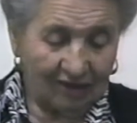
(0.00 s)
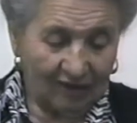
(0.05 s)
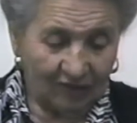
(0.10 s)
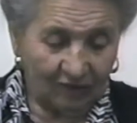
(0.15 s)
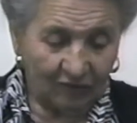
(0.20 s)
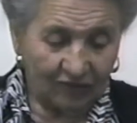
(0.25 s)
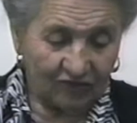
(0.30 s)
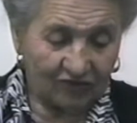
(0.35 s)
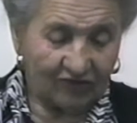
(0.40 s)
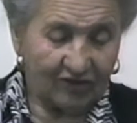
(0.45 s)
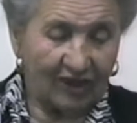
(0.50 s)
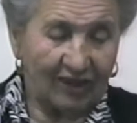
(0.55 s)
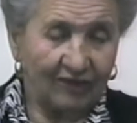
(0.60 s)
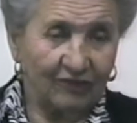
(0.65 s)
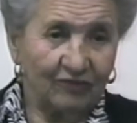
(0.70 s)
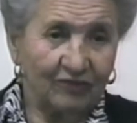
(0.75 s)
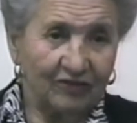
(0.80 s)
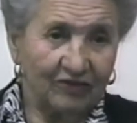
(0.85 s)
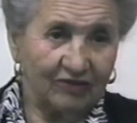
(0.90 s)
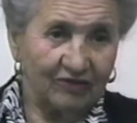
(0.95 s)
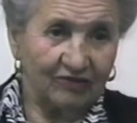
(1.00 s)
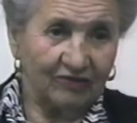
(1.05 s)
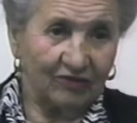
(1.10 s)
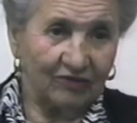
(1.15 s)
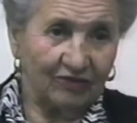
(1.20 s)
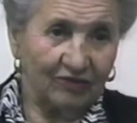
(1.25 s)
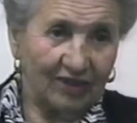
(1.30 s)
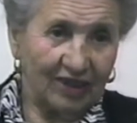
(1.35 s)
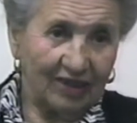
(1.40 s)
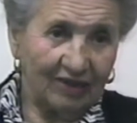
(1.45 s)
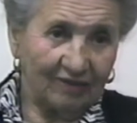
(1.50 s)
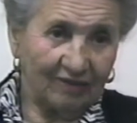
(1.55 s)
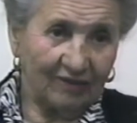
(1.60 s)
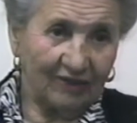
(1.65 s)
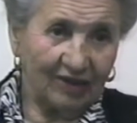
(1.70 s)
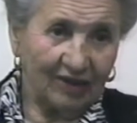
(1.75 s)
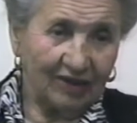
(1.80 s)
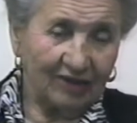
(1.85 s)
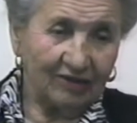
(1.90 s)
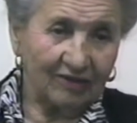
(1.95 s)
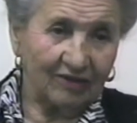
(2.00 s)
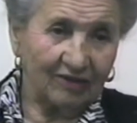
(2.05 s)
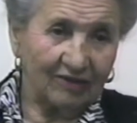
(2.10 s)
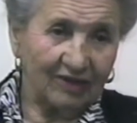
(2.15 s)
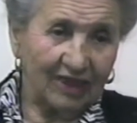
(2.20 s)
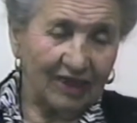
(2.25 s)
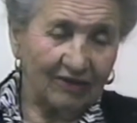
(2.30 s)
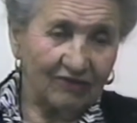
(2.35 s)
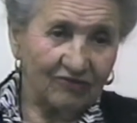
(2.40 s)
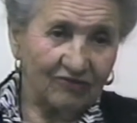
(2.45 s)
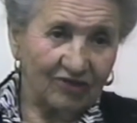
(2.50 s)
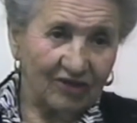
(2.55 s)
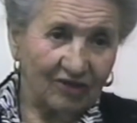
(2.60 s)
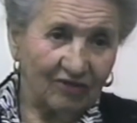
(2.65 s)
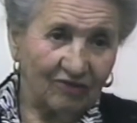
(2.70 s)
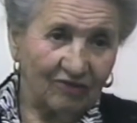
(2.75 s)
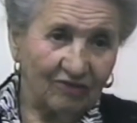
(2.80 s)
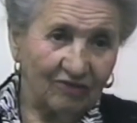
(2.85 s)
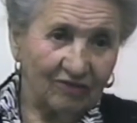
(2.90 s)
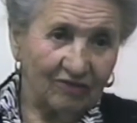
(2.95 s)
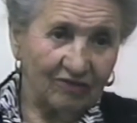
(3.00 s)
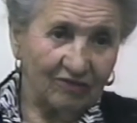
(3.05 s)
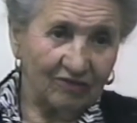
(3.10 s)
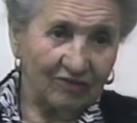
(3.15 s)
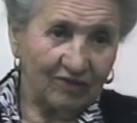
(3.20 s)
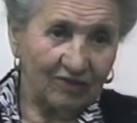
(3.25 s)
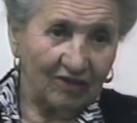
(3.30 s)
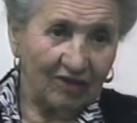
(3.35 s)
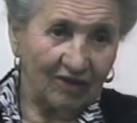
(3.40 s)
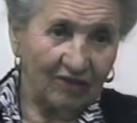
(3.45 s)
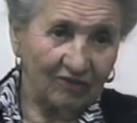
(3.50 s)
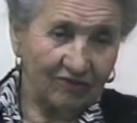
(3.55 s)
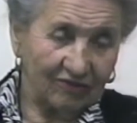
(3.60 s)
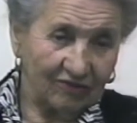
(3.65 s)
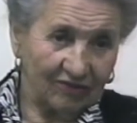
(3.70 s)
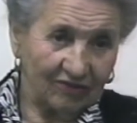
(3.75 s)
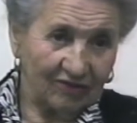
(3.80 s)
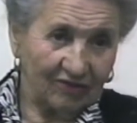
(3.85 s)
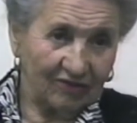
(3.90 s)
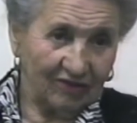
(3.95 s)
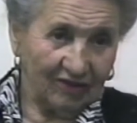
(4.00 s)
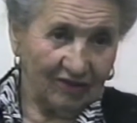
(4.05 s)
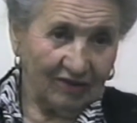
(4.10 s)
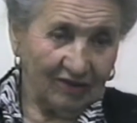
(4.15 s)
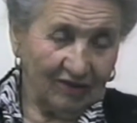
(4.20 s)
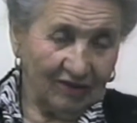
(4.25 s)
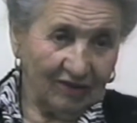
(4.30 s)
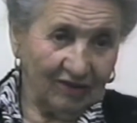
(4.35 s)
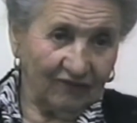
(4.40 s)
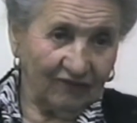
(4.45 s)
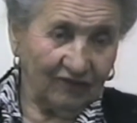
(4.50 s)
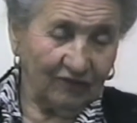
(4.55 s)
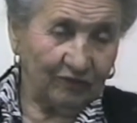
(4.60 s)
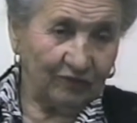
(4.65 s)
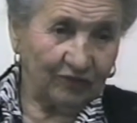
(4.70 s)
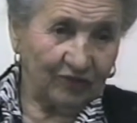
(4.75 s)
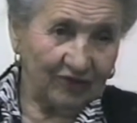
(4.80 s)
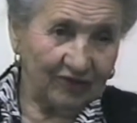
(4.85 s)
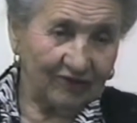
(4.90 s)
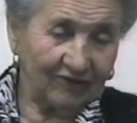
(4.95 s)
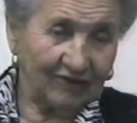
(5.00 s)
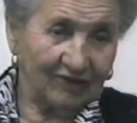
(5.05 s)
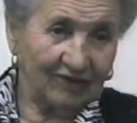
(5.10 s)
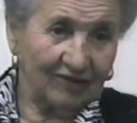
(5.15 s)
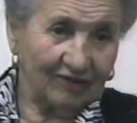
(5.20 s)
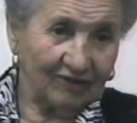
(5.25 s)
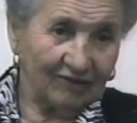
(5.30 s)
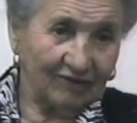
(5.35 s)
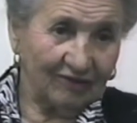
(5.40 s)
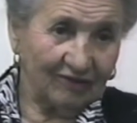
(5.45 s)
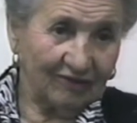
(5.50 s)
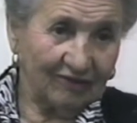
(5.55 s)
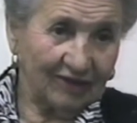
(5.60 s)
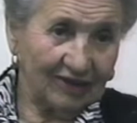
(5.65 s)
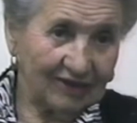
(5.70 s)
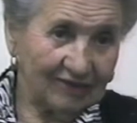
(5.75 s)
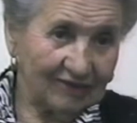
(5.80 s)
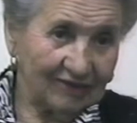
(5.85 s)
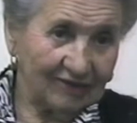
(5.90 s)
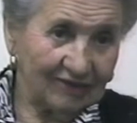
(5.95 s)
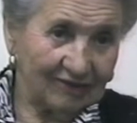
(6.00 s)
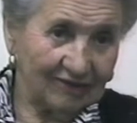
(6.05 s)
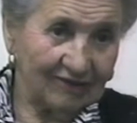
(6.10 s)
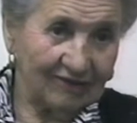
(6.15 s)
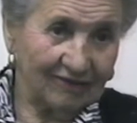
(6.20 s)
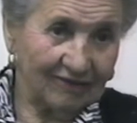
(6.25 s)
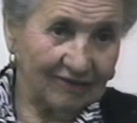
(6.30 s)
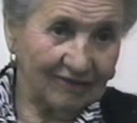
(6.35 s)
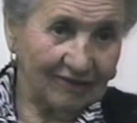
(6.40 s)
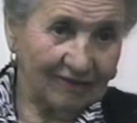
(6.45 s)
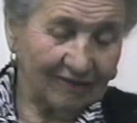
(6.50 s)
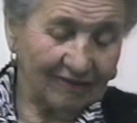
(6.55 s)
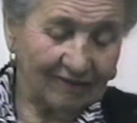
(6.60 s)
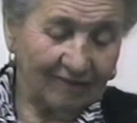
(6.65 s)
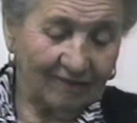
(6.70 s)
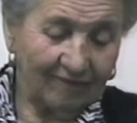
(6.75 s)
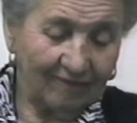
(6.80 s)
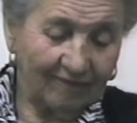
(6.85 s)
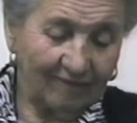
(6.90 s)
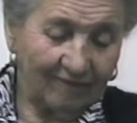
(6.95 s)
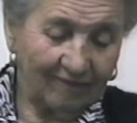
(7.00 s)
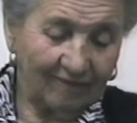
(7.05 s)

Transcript: They were signed with his own name, denouncing all the horrors of the prison and all that. But you never lost